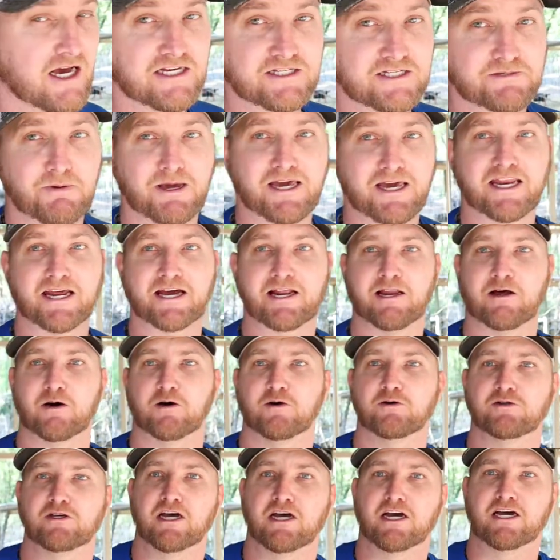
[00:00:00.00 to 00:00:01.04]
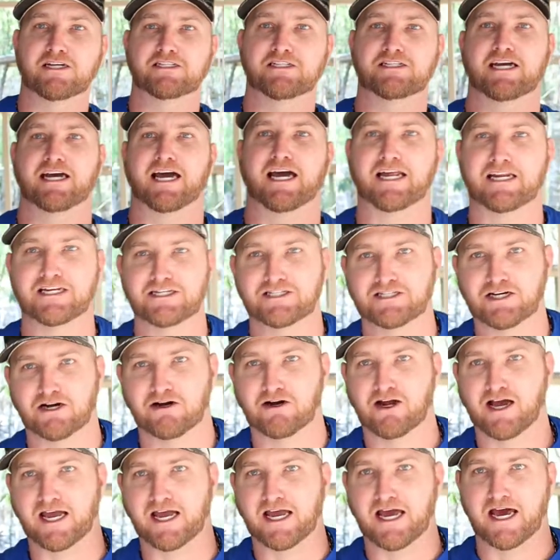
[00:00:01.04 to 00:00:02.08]
Speaking of clothes, check out this
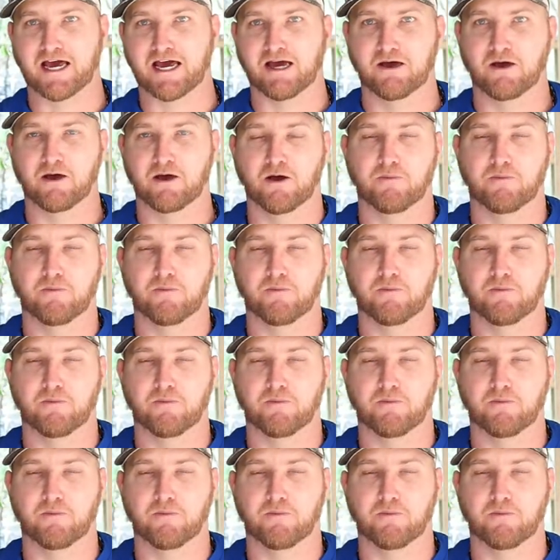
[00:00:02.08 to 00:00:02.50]
shirt I got.